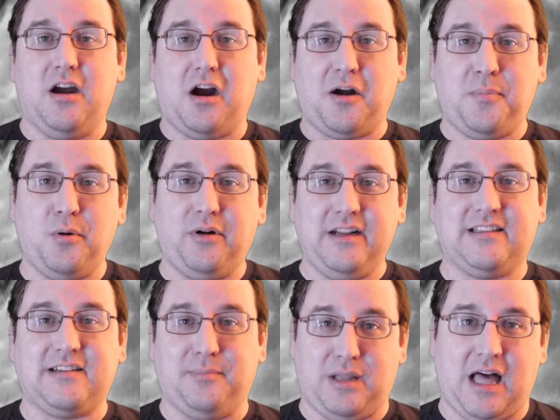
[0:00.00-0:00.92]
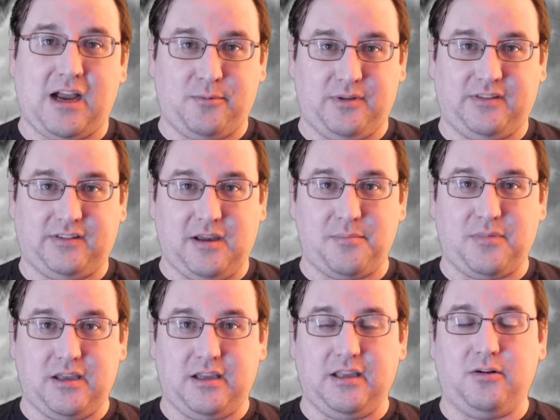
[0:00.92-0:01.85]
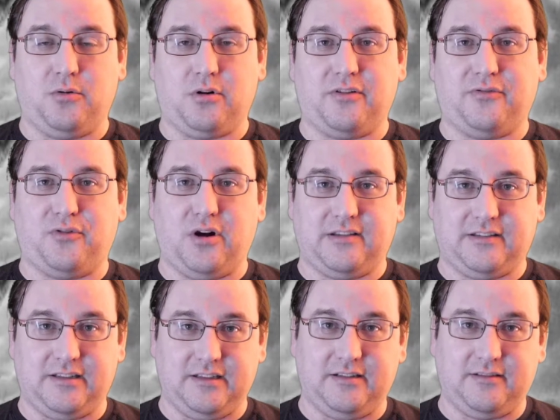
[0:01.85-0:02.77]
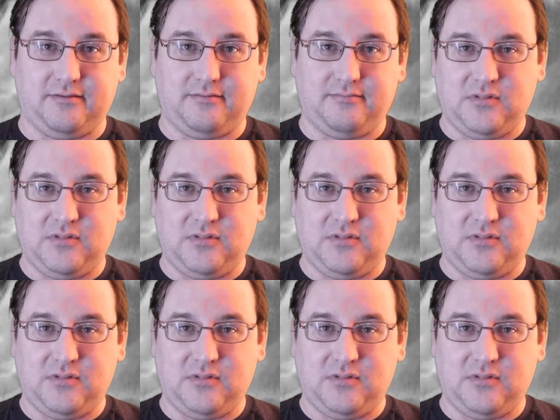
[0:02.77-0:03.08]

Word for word: our opponent needs to block with something in order for us to